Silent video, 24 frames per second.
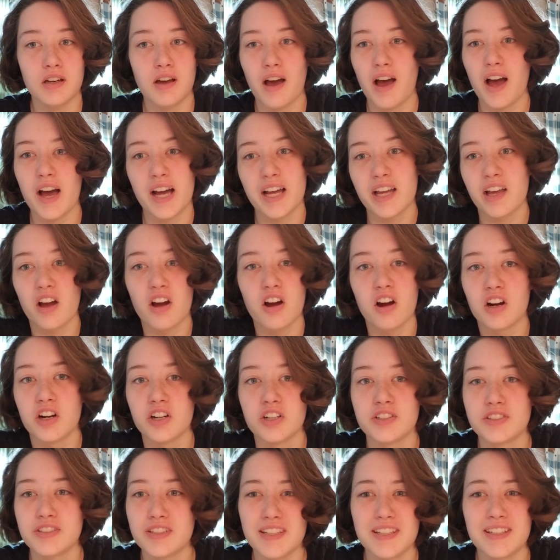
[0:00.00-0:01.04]
I
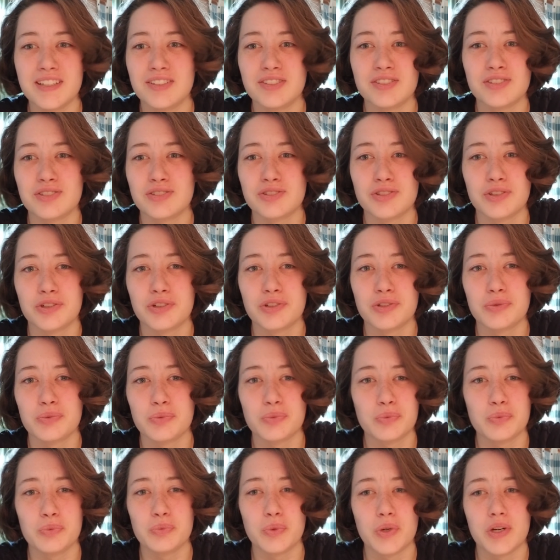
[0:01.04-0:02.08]
heart insert
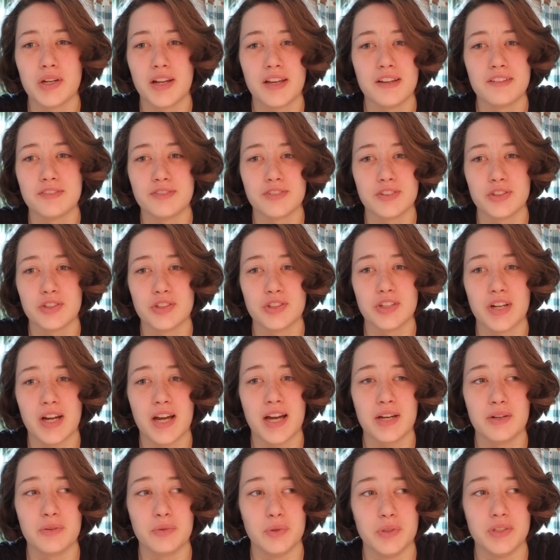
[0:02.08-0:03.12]
whatever
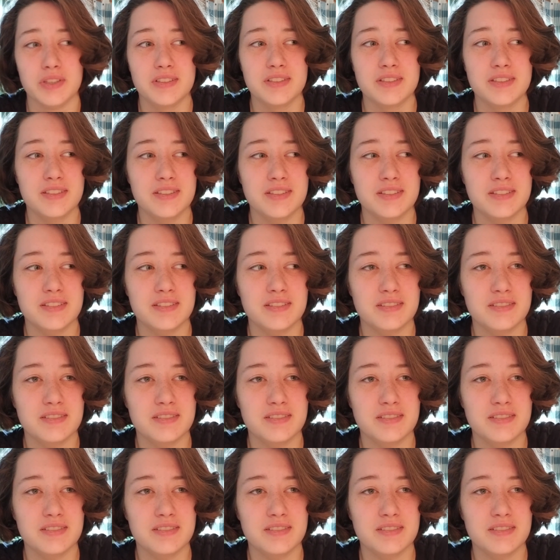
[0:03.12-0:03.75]
I was